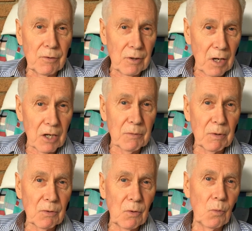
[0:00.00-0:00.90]
the
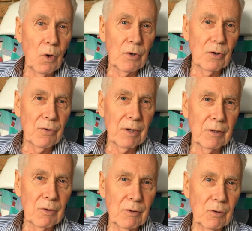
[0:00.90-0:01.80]
huntsman warned her that
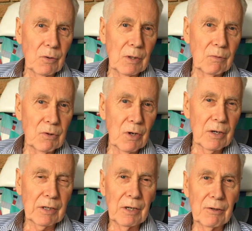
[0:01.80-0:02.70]
the queen was trying
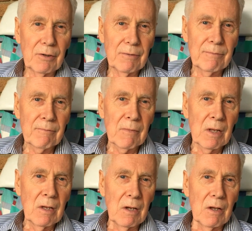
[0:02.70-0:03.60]
to kill her.
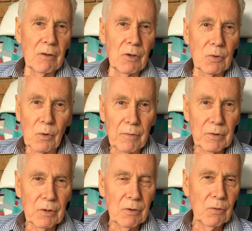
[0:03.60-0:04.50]
The
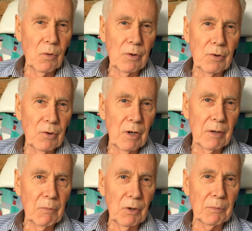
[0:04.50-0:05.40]
dwarfs warned her
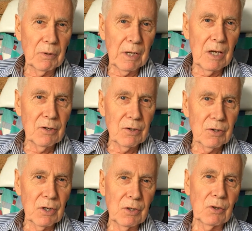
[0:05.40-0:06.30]
on multiple occasions
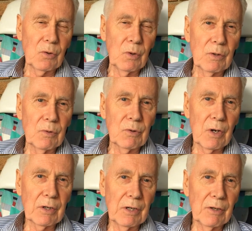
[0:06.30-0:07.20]
that the queen was
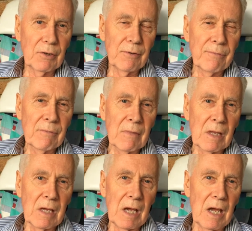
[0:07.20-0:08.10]
trying to kill her.
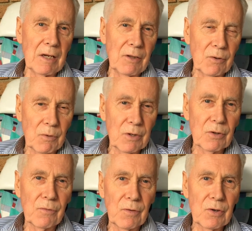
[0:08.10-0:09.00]
And in the
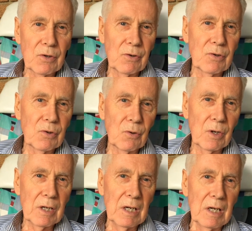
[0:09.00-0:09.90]
original version of the
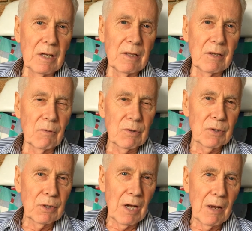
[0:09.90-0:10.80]
story, there was
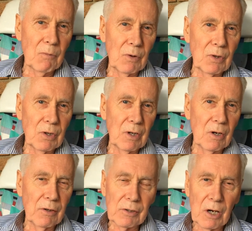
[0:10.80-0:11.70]
the time when the
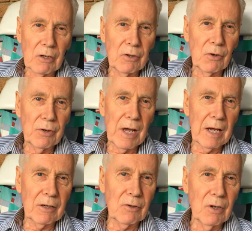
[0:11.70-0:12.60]
ugly old
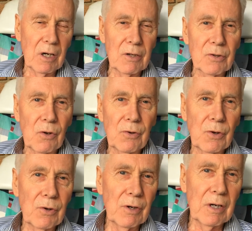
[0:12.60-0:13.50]
hag sold
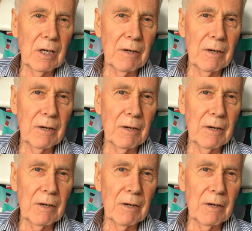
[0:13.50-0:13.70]
her